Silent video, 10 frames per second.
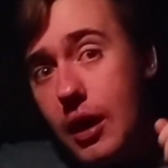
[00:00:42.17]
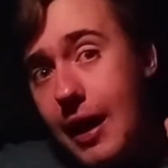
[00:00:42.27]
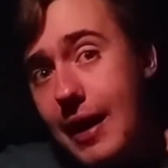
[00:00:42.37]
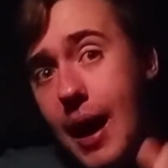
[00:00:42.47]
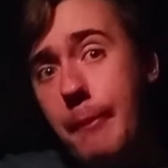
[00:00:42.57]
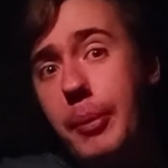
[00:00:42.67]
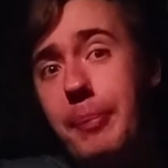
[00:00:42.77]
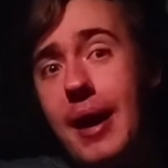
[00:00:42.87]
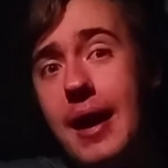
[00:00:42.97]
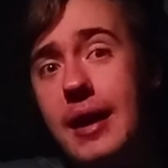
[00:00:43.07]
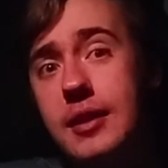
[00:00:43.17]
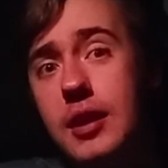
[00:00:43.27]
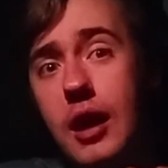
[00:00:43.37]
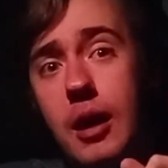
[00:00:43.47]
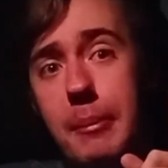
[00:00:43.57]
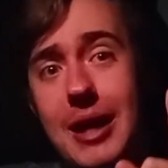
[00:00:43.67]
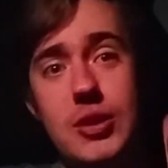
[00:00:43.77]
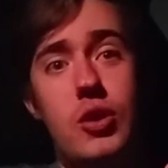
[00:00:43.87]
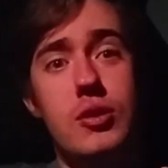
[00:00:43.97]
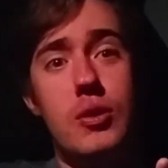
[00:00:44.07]
I am prepared at
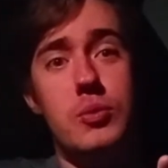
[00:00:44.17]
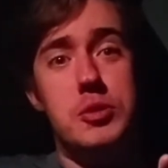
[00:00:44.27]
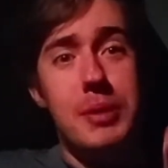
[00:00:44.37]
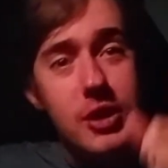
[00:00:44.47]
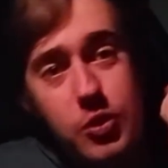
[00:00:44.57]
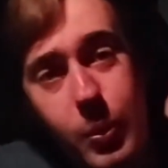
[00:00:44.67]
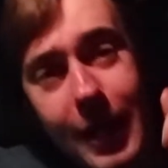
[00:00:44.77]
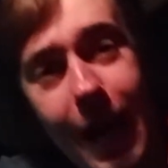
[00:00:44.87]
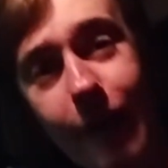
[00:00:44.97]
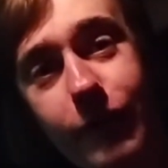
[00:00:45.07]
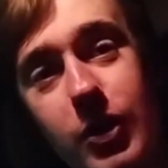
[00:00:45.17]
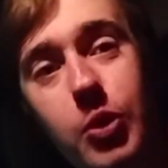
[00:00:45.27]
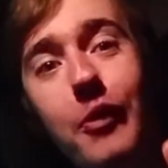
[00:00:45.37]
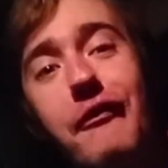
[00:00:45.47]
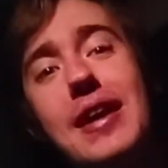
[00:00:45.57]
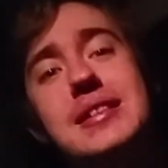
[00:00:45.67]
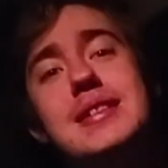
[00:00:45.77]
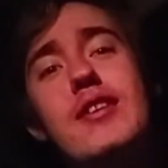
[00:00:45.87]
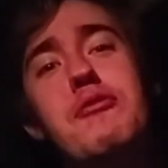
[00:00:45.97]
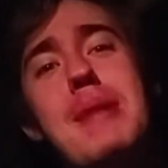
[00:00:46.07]
McDonald's because we have the new
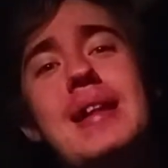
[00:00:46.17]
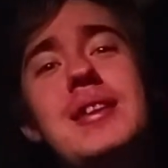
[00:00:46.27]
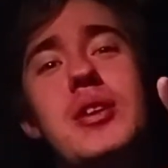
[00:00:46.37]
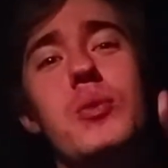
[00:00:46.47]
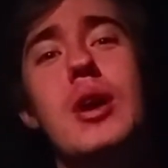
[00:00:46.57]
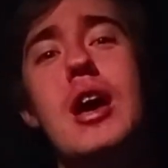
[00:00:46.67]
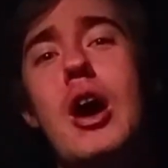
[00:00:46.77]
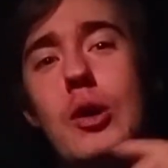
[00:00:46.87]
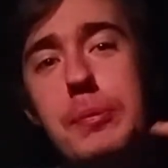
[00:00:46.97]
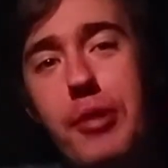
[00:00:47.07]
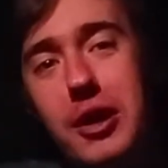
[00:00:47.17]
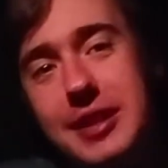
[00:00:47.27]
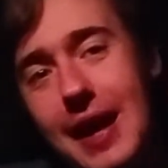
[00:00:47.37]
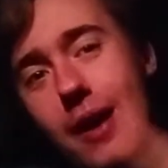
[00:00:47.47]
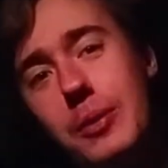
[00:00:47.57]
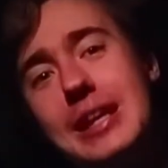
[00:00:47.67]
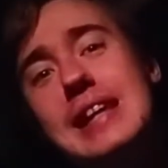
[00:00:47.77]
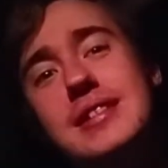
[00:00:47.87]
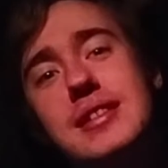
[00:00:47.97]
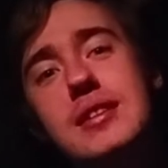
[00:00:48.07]
festive menu. We brought it out
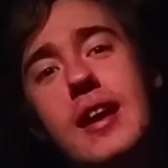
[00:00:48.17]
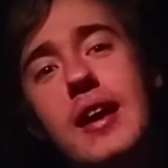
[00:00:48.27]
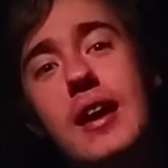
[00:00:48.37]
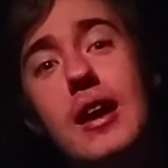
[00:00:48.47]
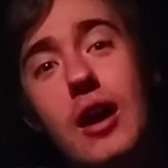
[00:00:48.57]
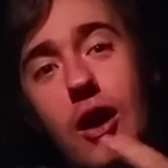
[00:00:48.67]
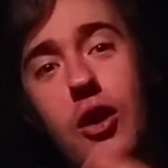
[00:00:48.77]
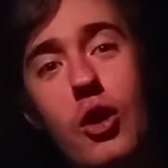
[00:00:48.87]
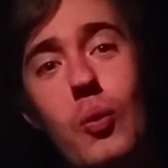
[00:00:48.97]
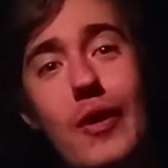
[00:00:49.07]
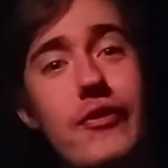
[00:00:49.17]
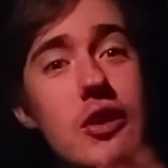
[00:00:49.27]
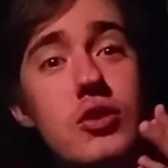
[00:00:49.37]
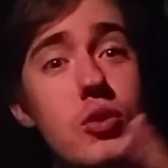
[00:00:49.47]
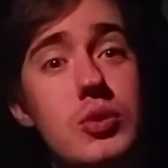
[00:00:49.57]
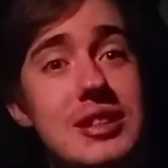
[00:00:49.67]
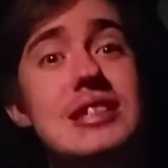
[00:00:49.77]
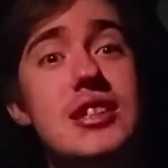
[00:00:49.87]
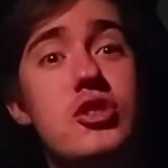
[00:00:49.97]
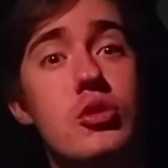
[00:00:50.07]
yesterday along with a new
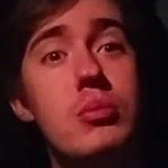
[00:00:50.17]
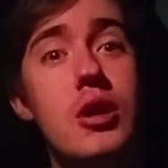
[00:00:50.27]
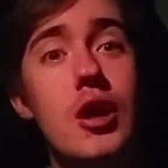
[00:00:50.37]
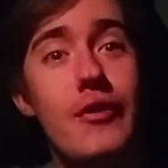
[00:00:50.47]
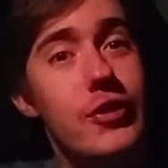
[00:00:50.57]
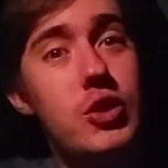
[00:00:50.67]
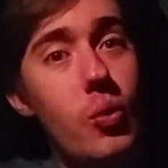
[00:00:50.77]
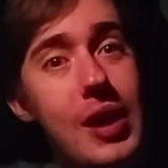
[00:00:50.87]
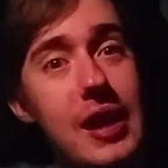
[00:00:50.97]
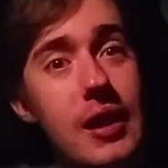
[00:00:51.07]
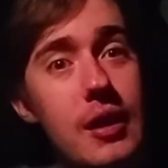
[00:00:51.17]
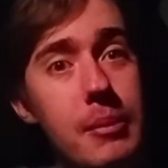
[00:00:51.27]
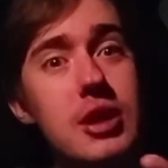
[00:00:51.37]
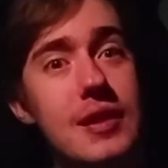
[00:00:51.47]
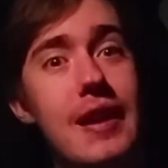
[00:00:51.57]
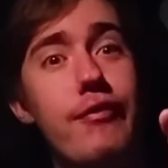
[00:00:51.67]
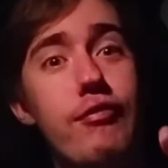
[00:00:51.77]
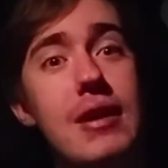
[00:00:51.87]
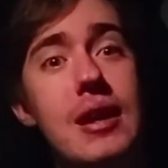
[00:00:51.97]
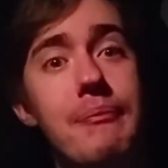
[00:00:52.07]
system for doing
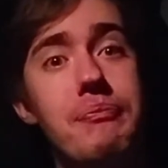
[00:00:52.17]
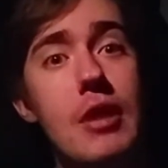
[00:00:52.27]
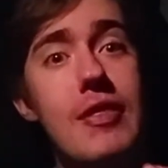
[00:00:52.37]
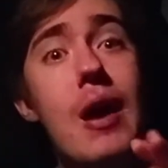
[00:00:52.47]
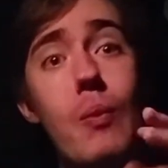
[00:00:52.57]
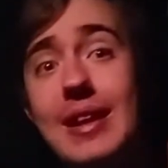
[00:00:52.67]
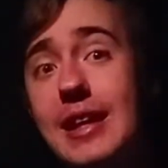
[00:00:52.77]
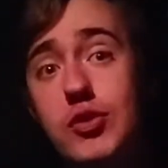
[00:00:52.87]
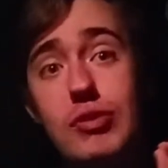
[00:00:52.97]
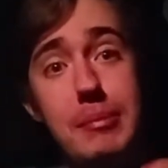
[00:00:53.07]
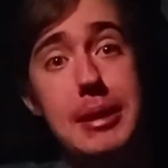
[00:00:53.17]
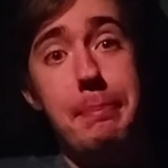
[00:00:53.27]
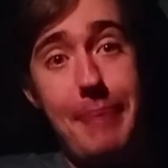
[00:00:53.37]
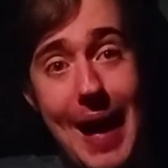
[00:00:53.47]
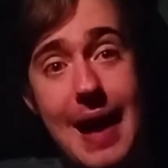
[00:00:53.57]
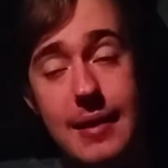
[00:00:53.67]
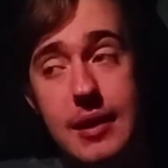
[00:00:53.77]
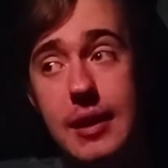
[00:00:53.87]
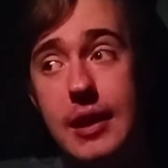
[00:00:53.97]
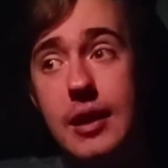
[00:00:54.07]
McDelivery. That went extremely
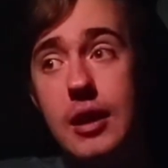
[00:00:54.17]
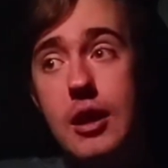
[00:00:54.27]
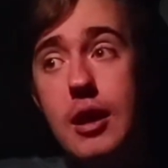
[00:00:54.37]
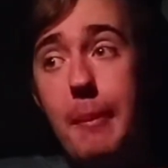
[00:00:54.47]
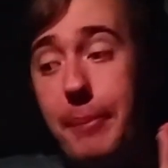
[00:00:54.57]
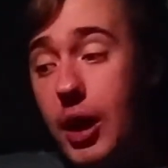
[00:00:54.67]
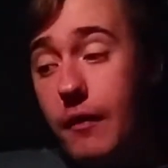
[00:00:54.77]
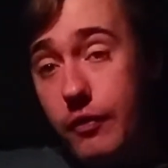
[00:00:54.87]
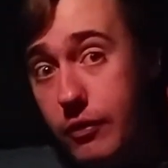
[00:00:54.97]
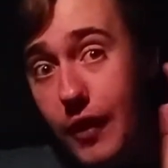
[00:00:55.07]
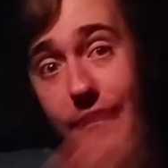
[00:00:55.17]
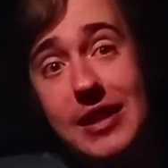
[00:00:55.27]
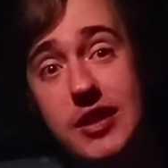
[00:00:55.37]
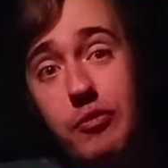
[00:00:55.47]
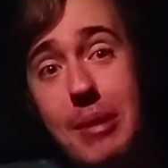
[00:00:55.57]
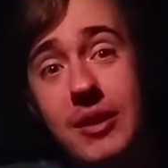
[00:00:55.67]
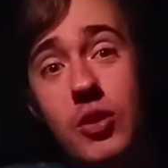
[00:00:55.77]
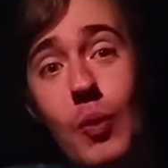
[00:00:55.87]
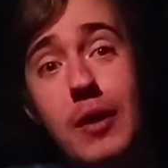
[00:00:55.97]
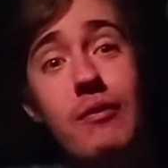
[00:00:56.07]
badly, but the festive
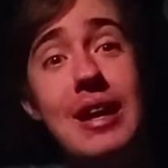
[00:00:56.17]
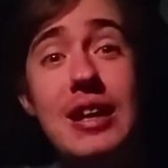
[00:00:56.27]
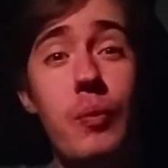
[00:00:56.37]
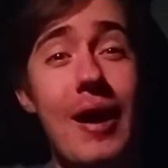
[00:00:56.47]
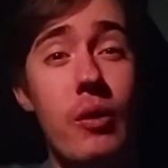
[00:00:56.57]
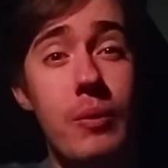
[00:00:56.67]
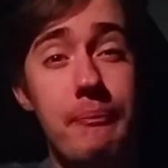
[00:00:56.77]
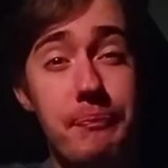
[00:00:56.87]
menu went really well.